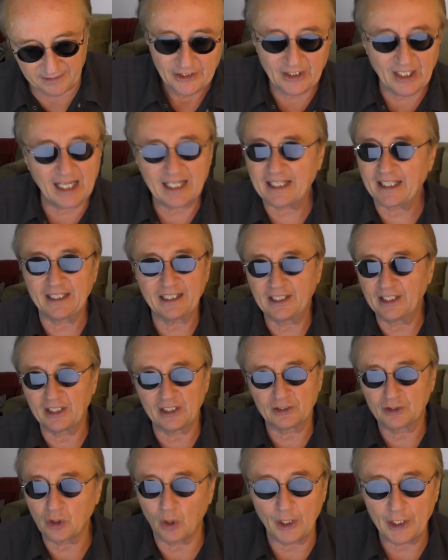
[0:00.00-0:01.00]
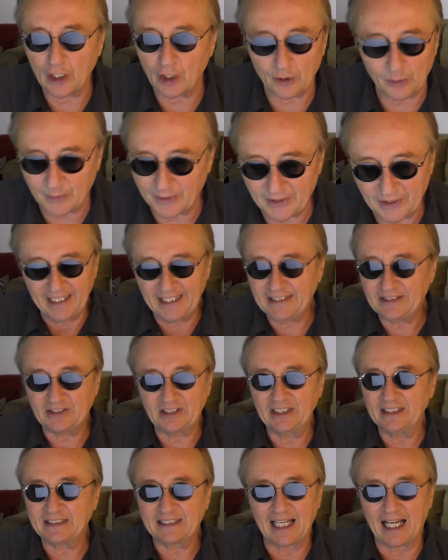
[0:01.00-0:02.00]
You're not going to get a Toyota with
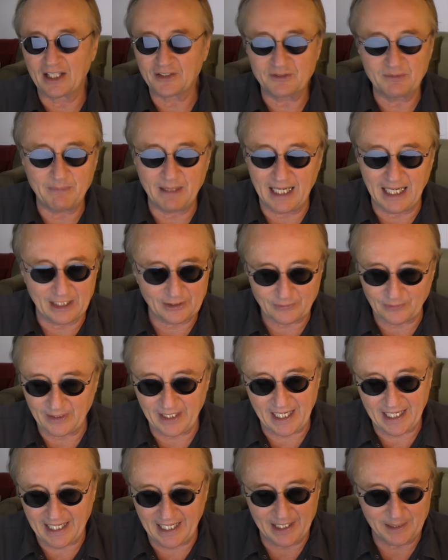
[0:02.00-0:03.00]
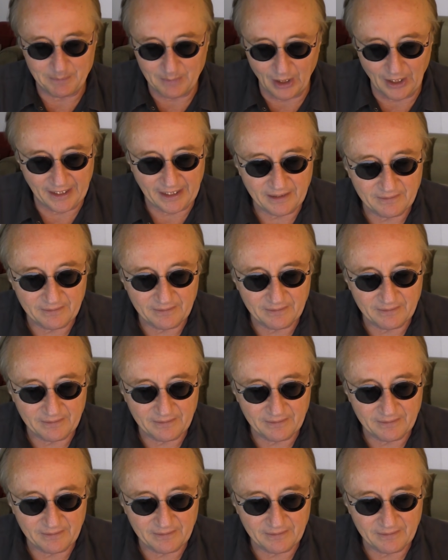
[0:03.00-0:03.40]
eighteen thousand miles for that kind of money.